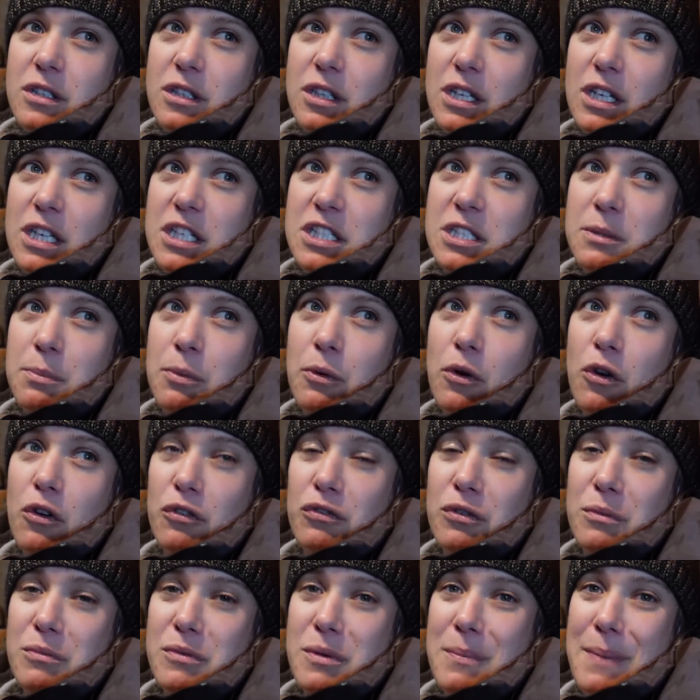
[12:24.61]
The
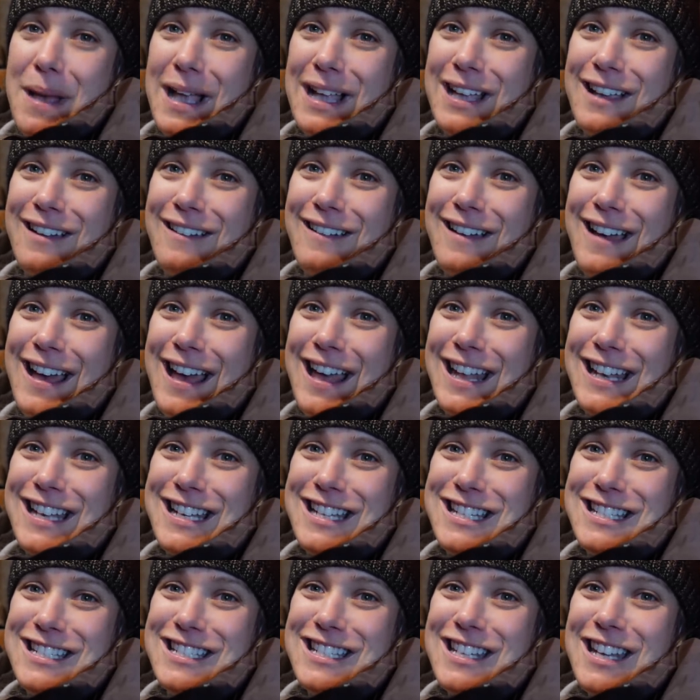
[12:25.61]
support from Rebecca
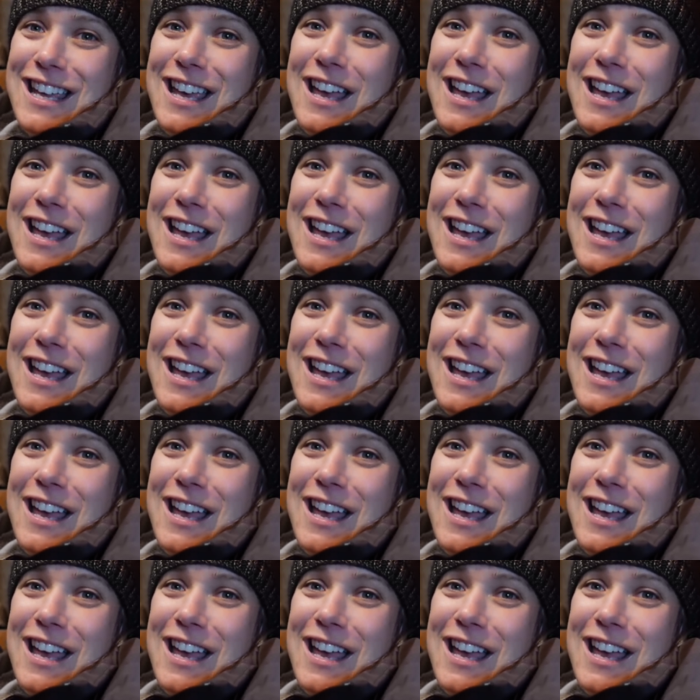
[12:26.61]
and